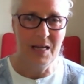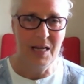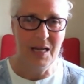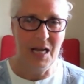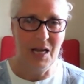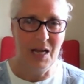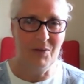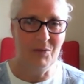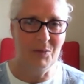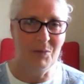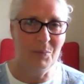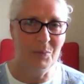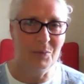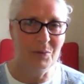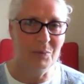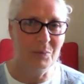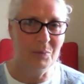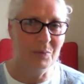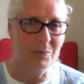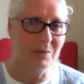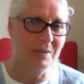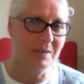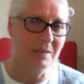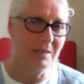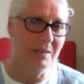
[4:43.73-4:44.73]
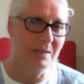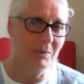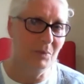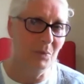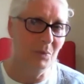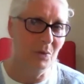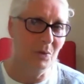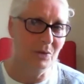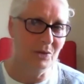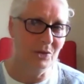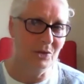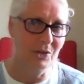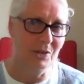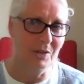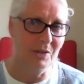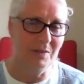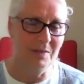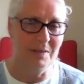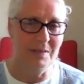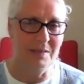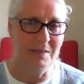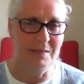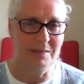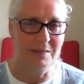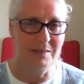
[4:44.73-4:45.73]
everybody wanted to watch her
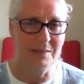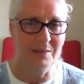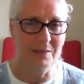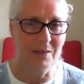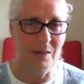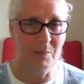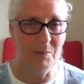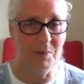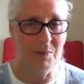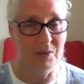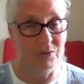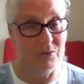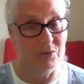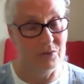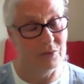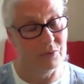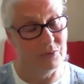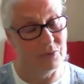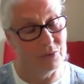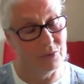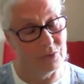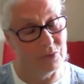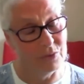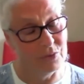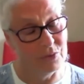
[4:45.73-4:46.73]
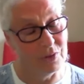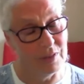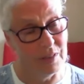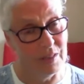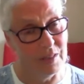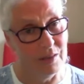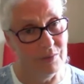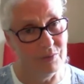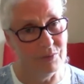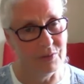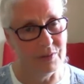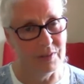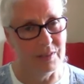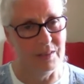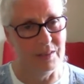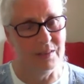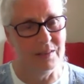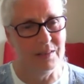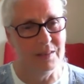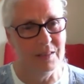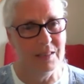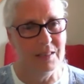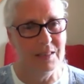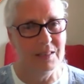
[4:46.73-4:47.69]
and listen to, I mean, of course, she loved it.